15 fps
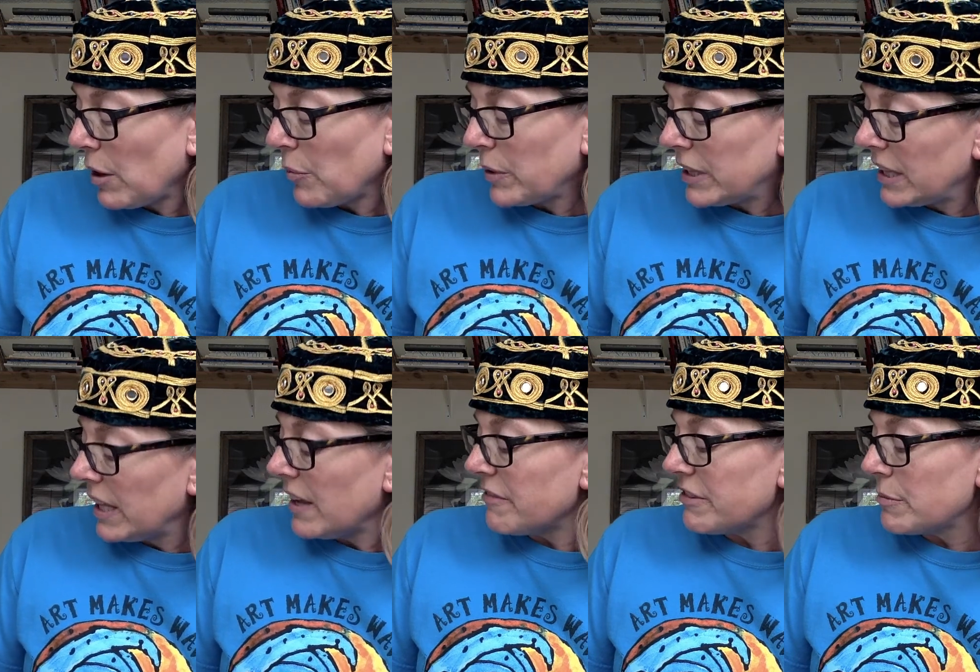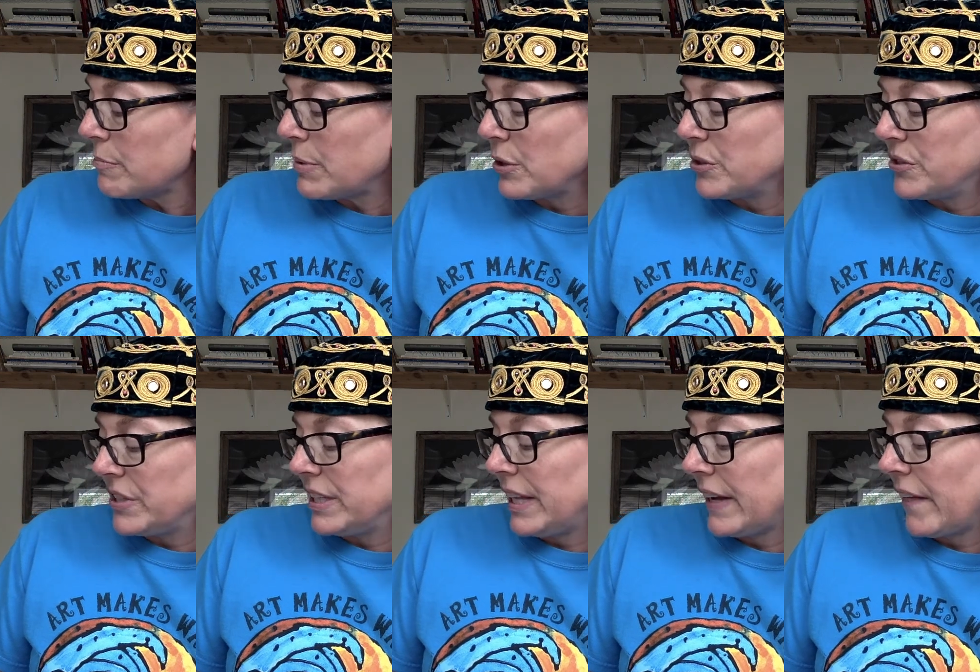would love a
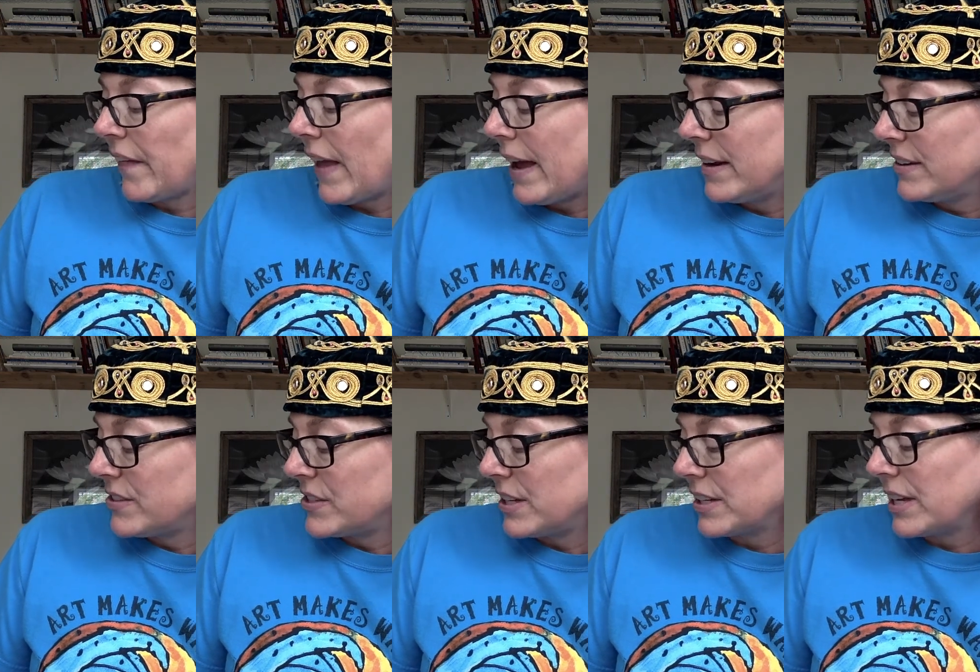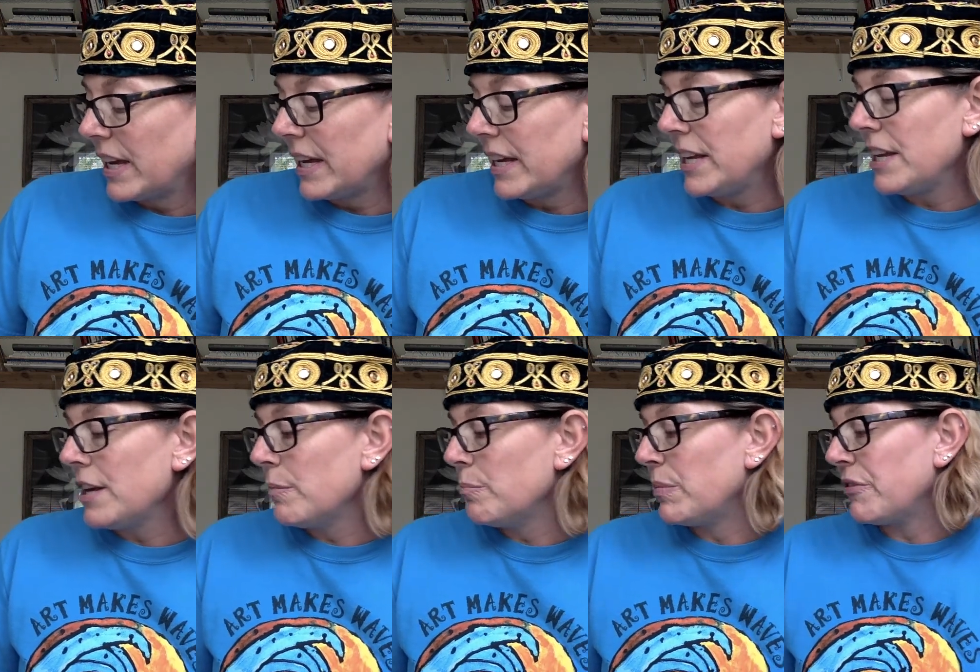posy like that, said
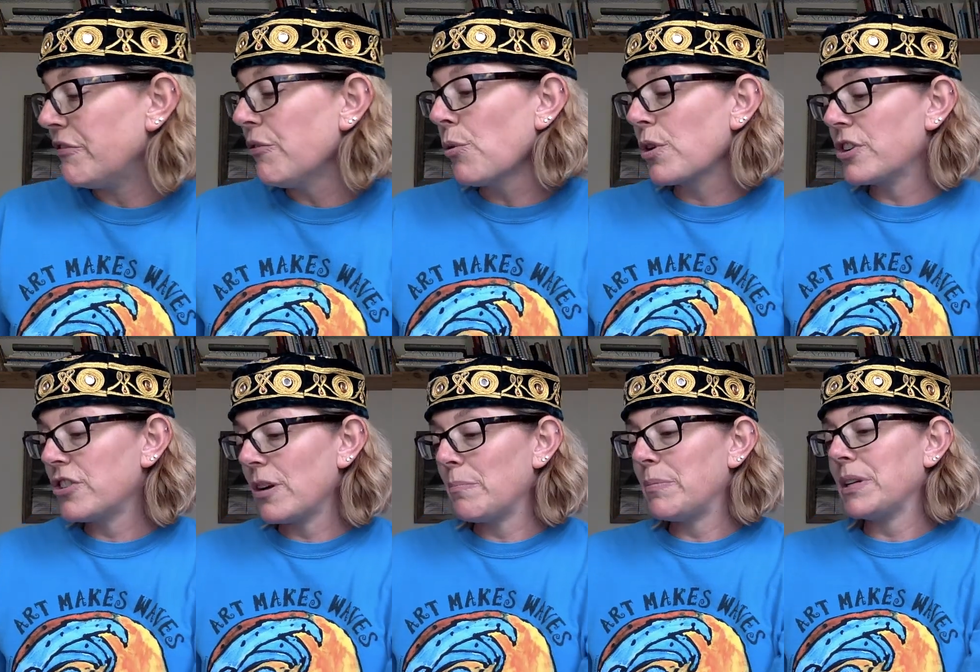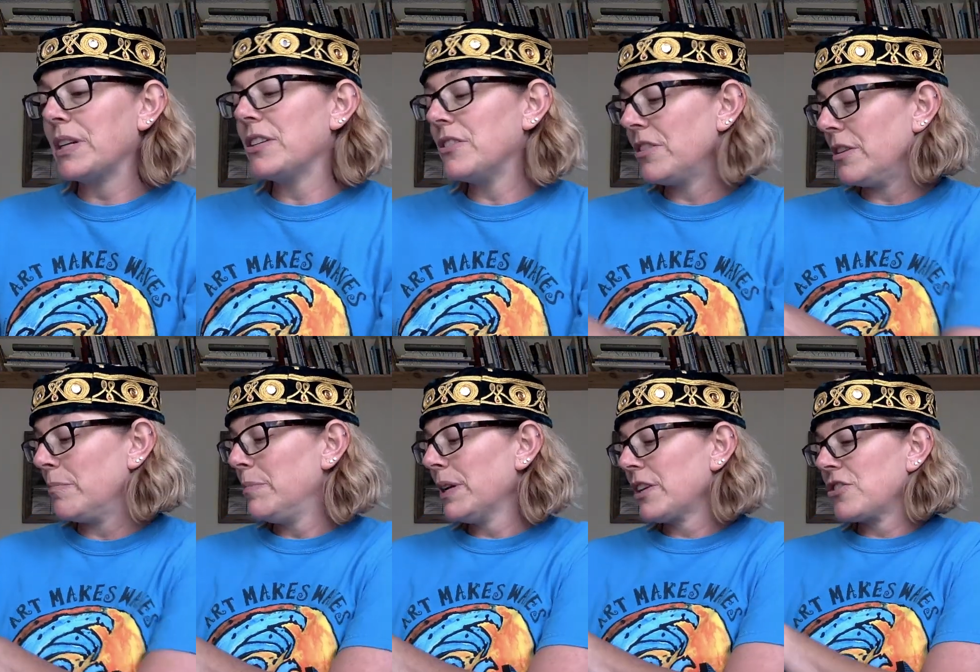Katy, before jumping into
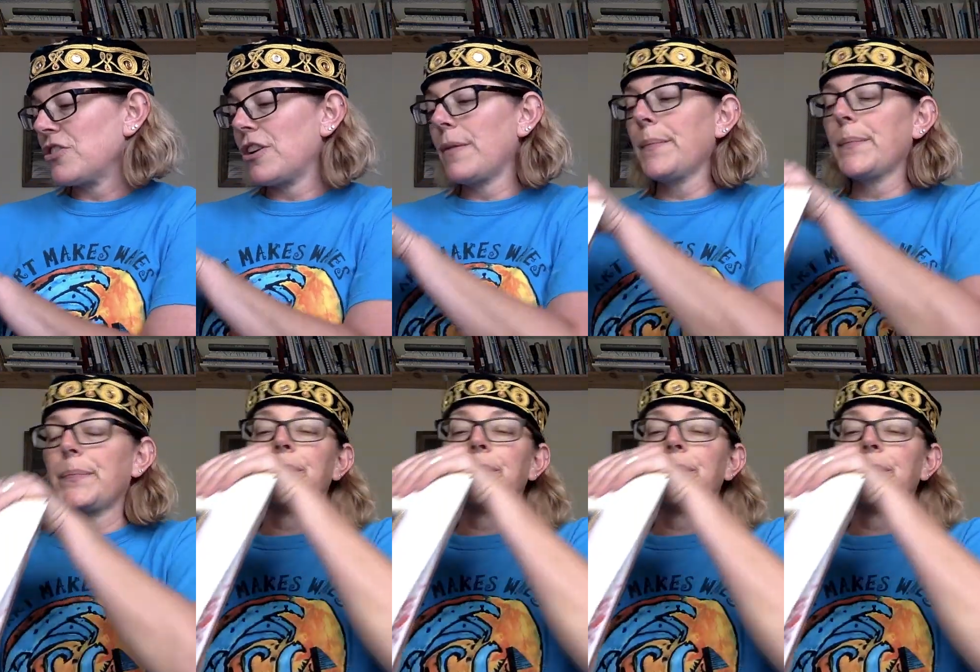the picture.